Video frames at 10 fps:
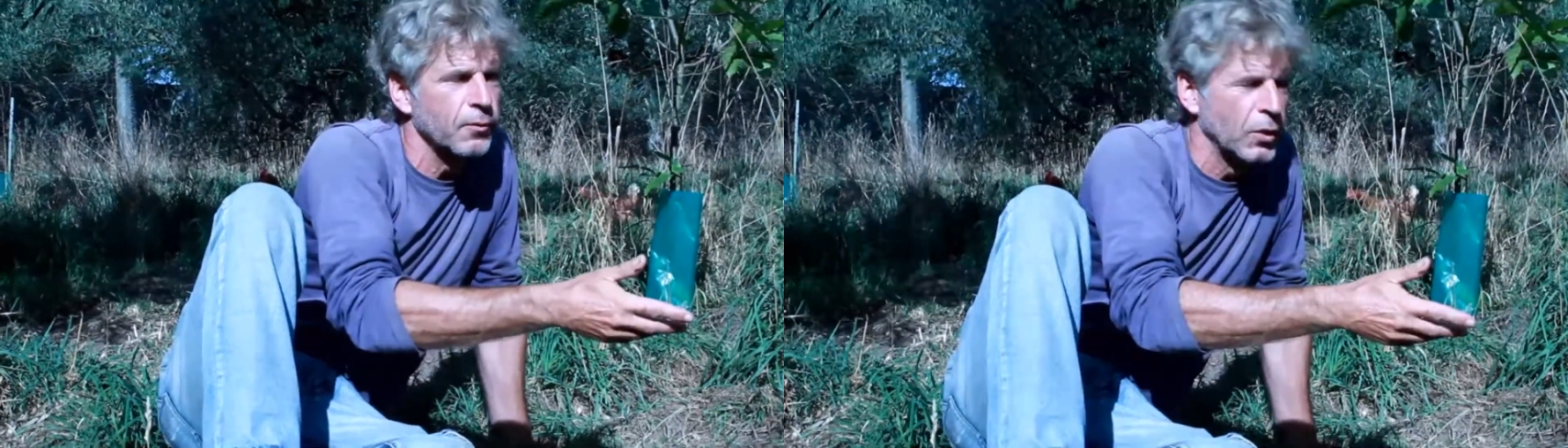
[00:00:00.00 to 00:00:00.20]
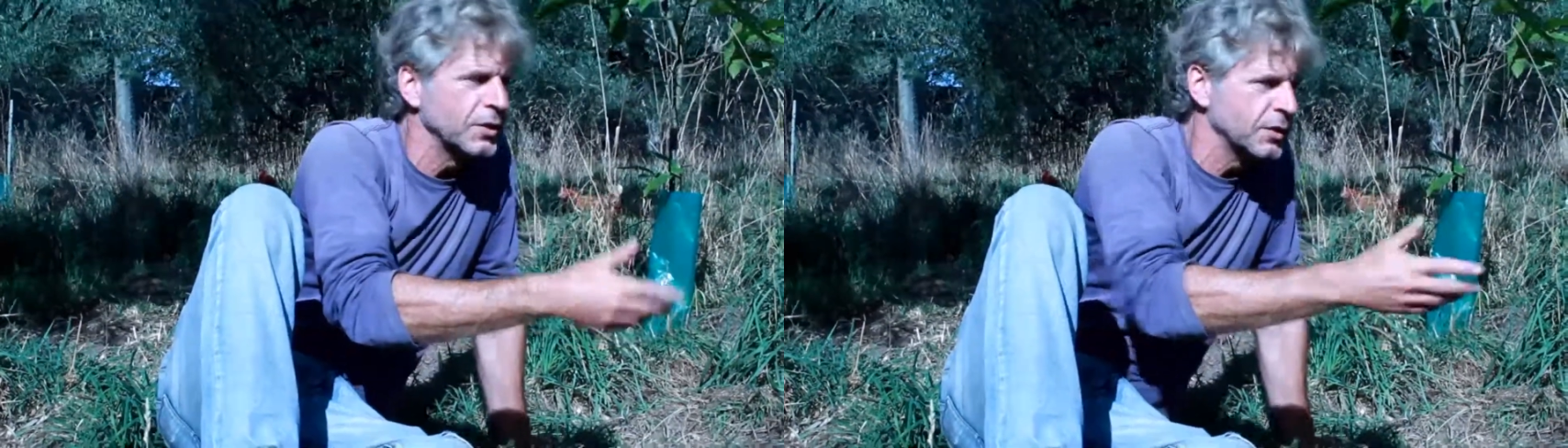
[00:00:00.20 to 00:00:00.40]

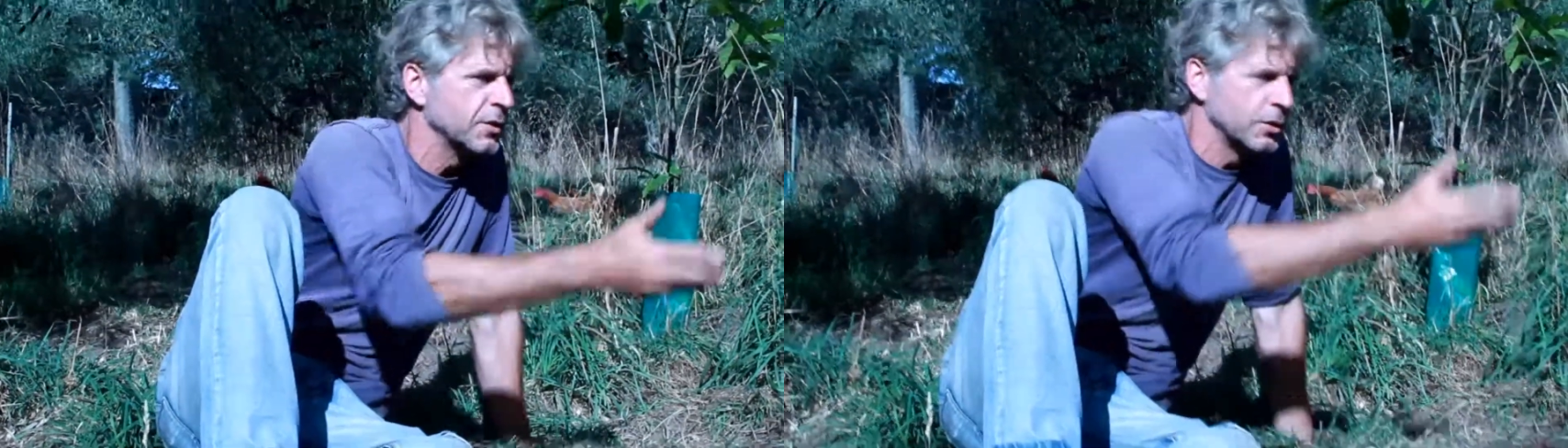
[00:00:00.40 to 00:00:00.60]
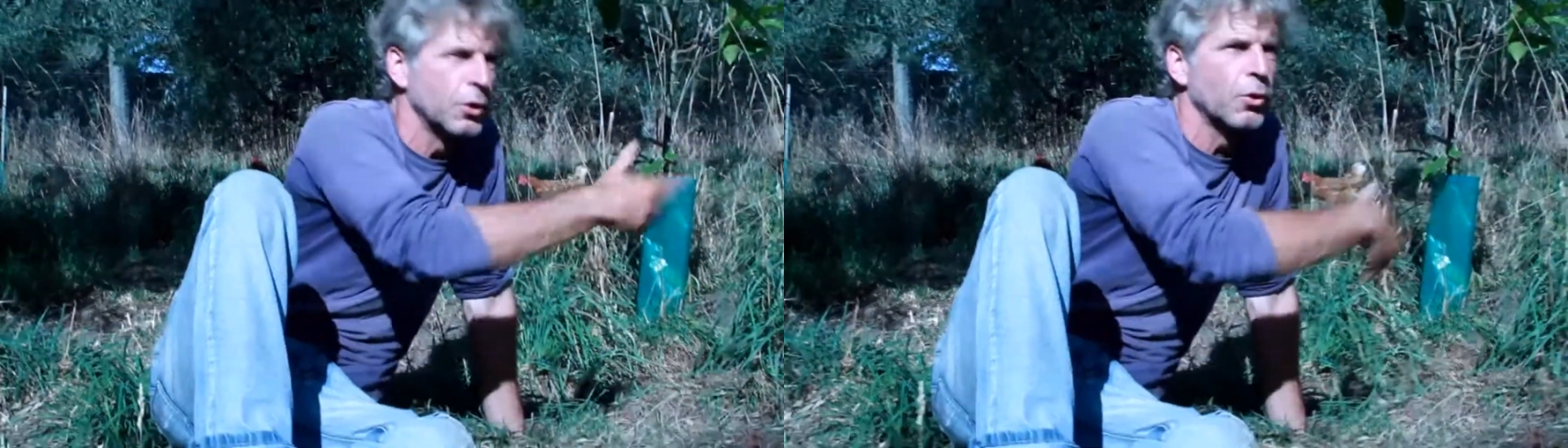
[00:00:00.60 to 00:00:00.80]
which
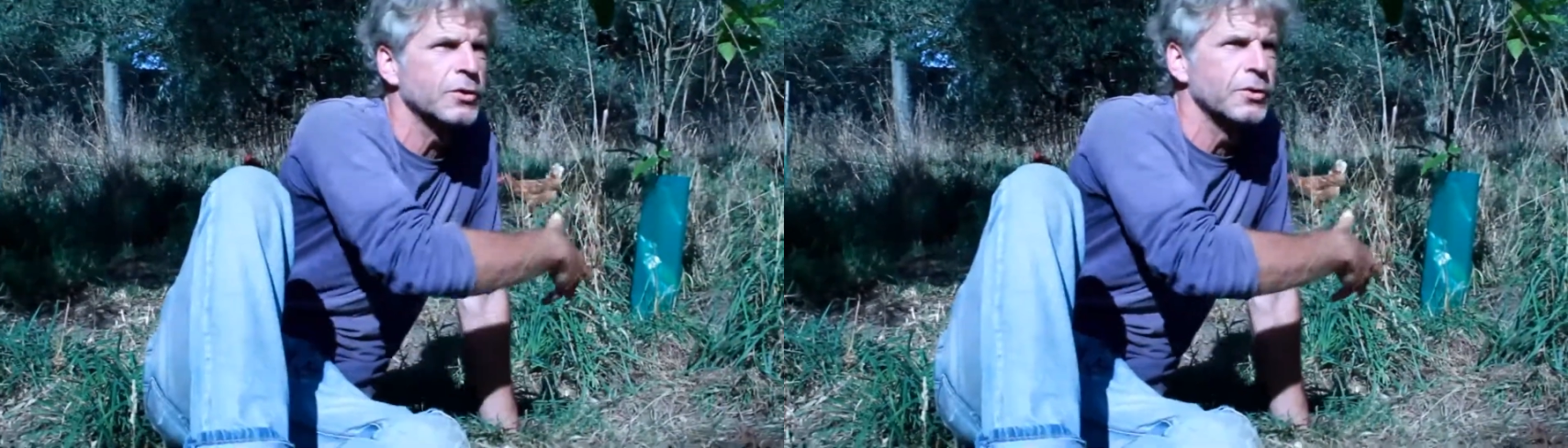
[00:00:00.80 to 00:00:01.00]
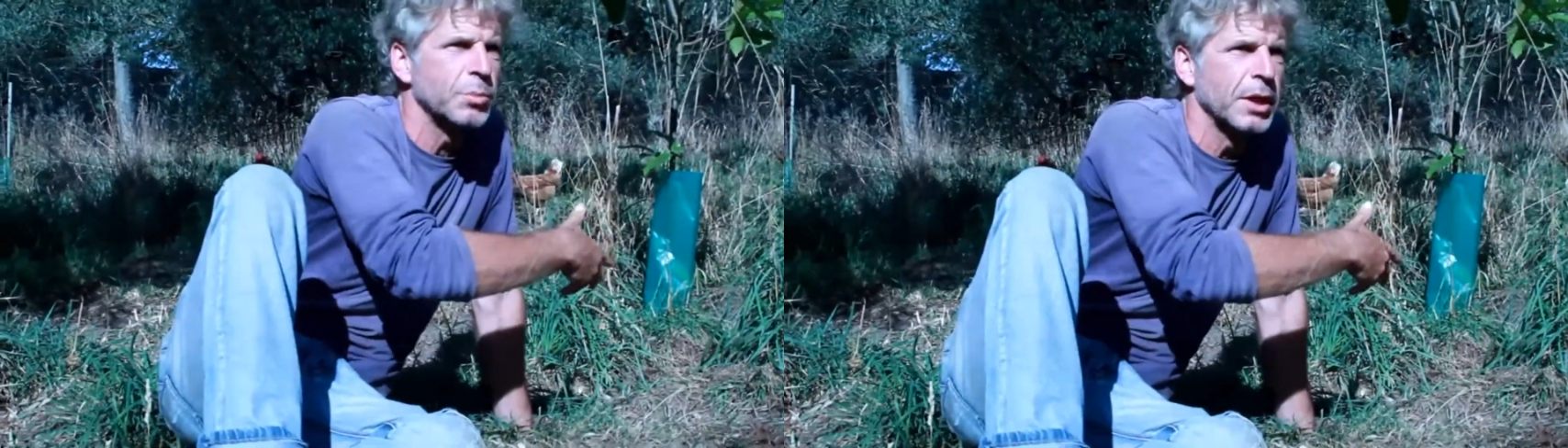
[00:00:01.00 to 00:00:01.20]
is the
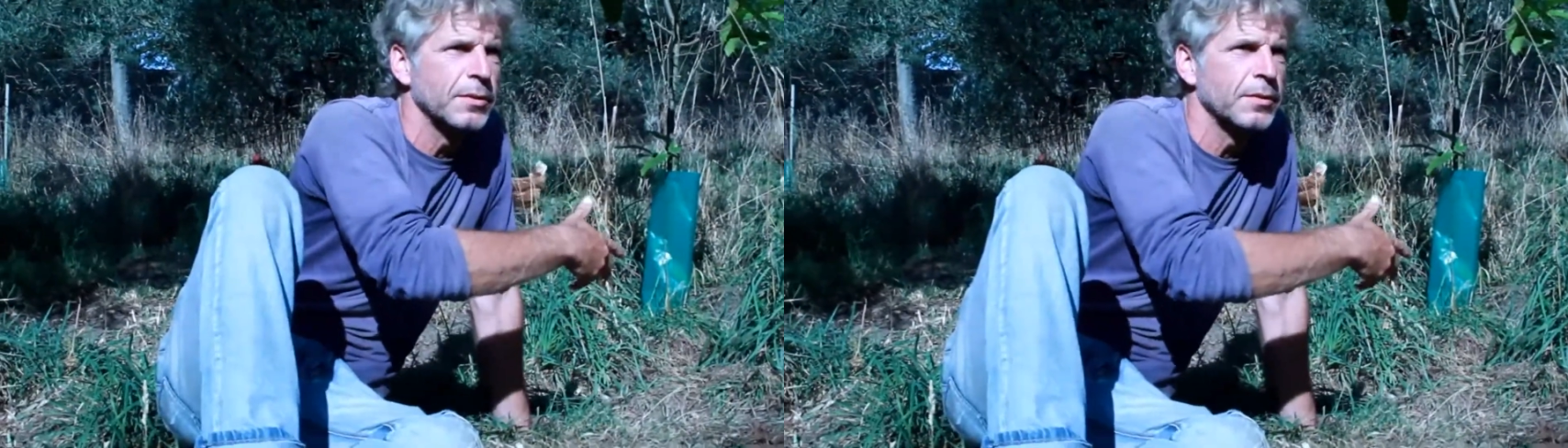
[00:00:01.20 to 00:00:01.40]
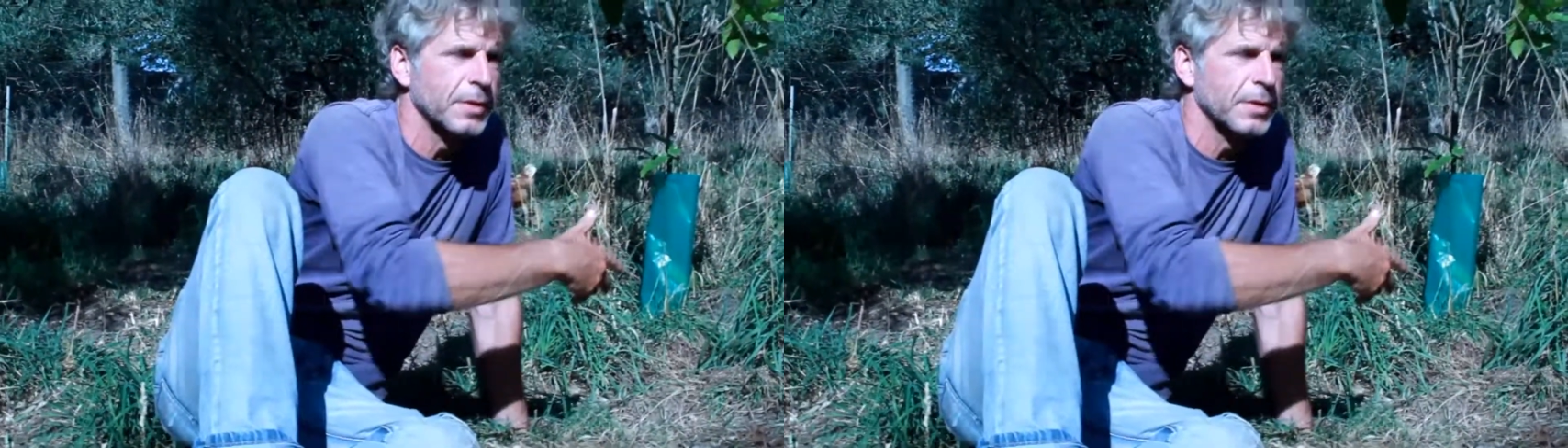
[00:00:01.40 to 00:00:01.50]
orchard bit.